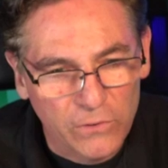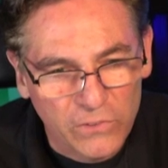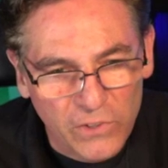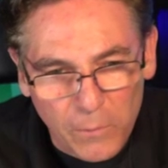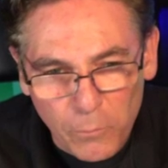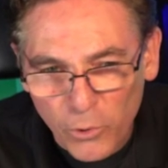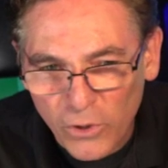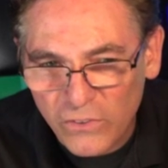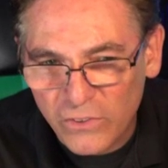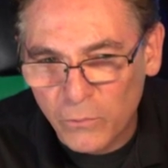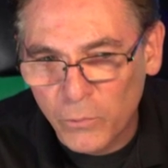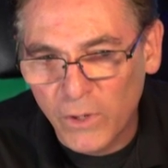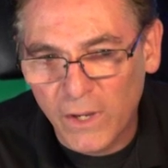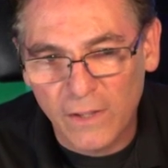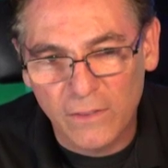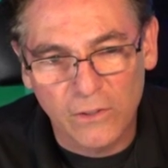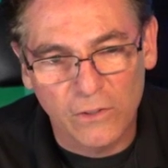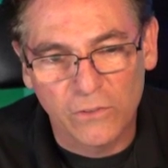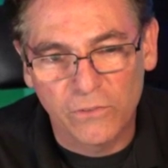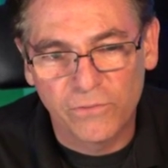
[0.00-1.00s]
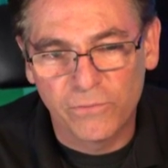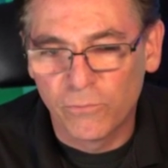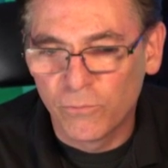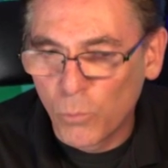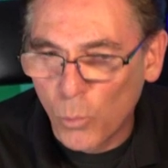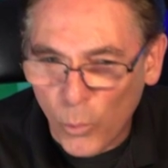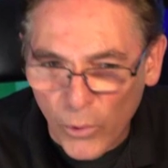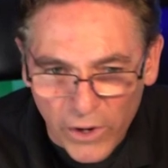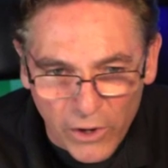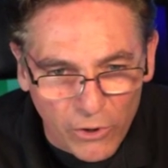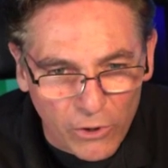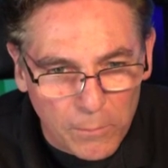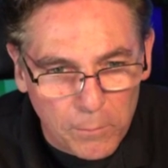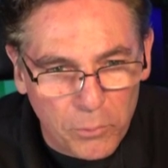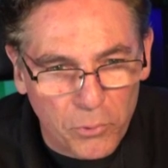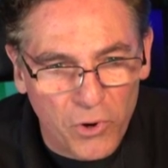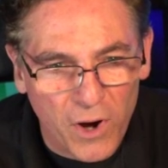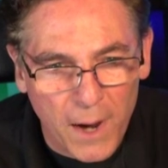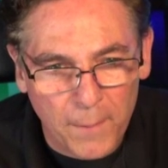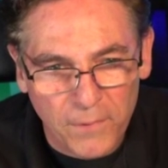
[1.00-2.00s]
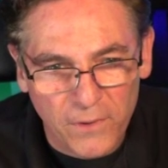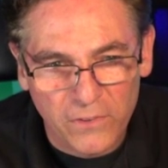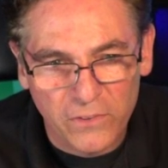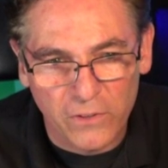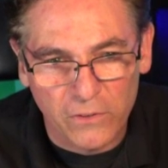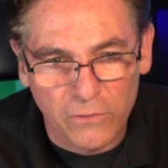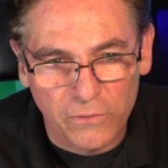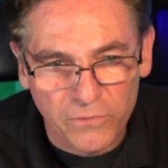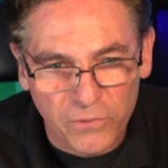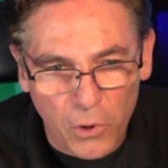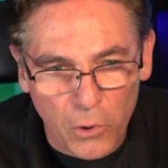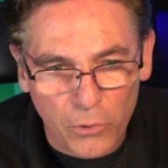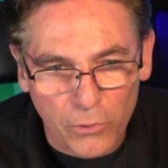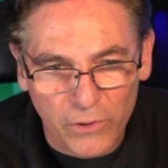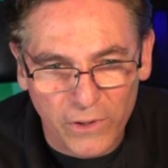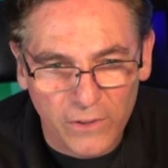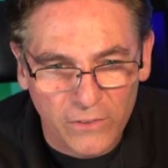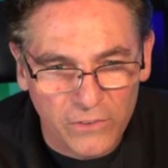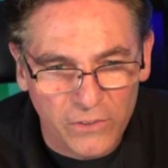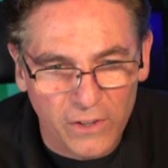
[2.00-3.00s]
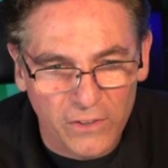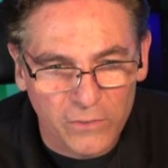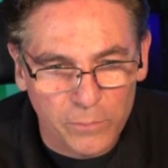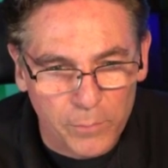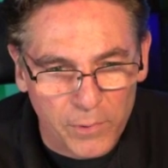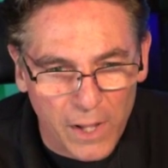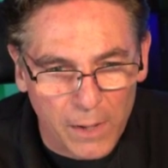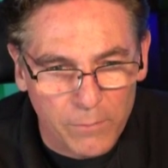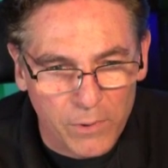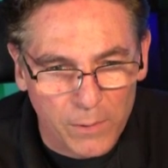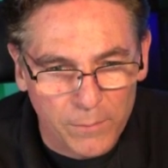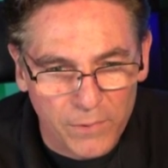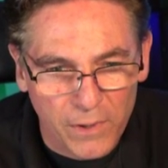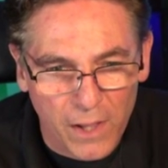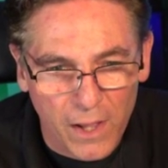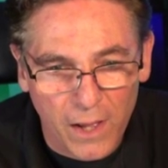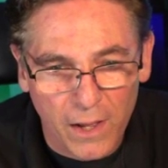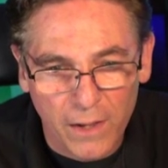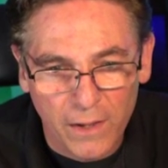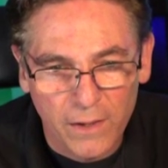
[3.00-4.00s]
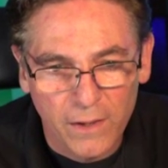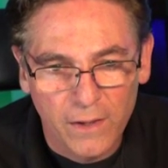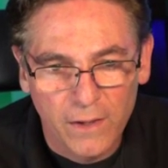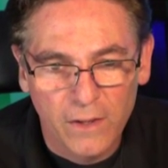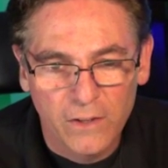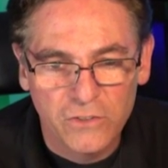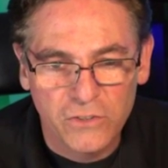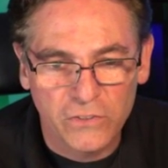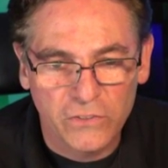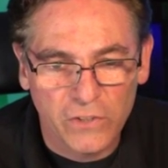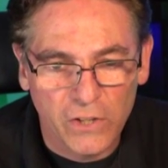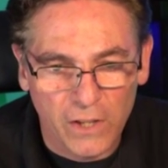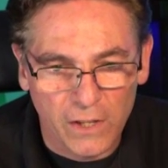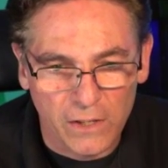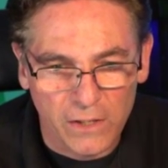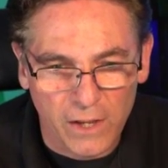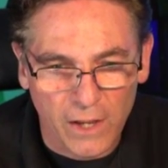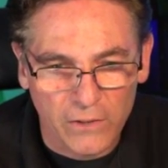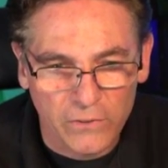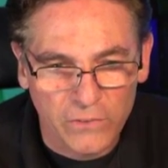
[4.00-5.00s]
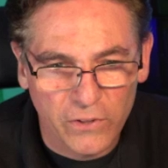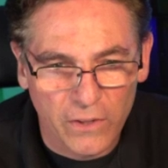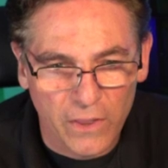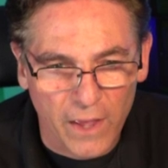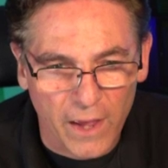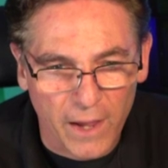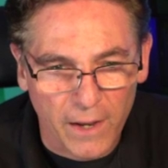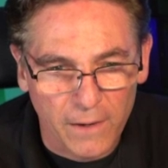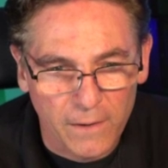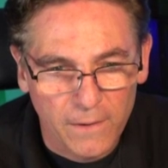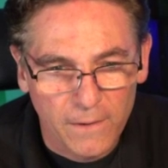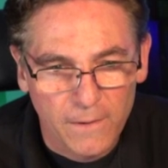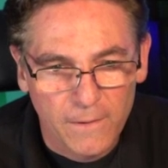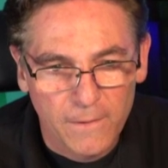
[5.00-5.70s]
some reason we get this weird prompt that says folder exists, blah, blah, blah. Just hit yes to that.